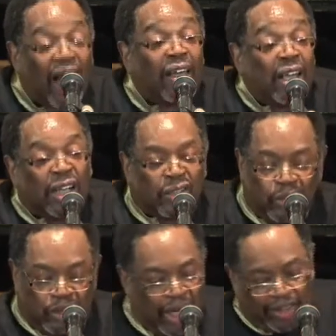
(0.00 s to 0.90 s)

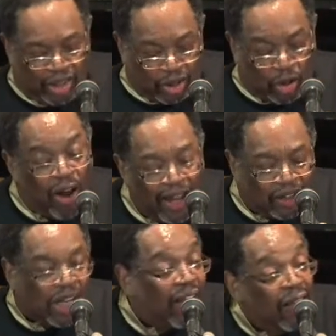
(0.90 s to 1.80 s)
to Jesus
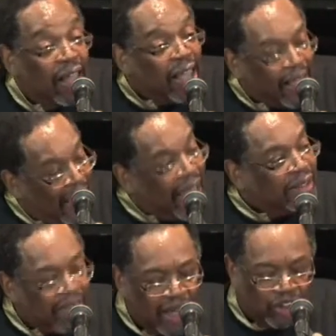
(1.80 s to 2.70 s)
Christ
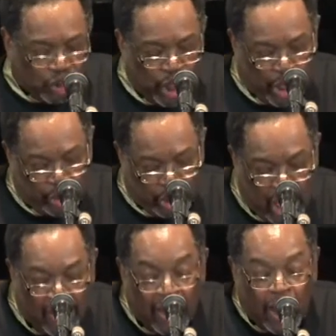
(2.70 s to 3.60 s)
and his church?
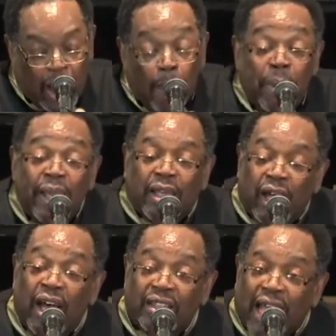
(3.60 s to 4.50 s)

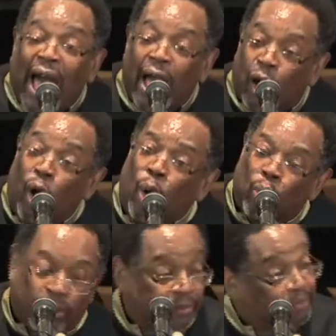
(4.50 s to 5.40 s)
Because I
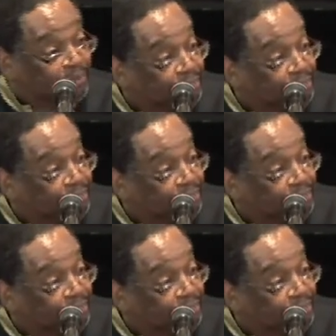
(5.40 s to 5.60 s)
owe.